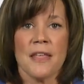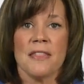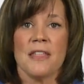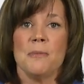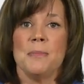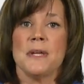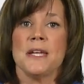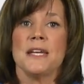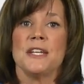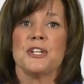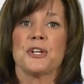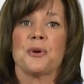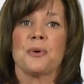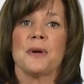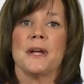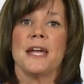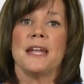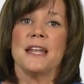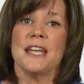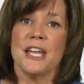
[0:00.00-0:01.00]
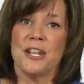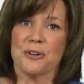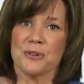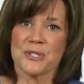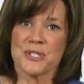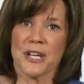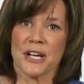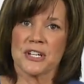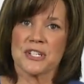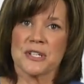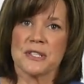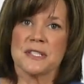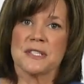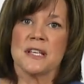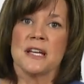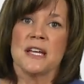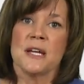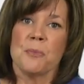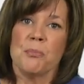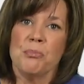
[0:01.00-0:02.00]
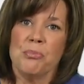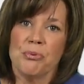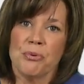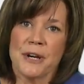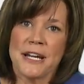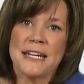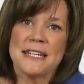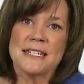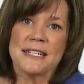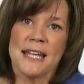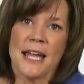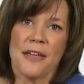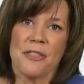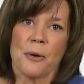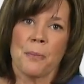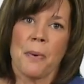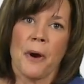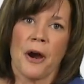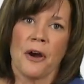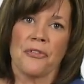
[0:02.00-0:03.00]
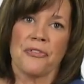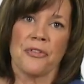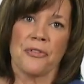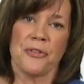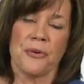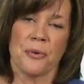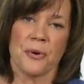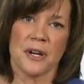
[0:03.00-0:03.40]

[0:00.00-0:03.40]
They begin to create intersections, bring together parts of the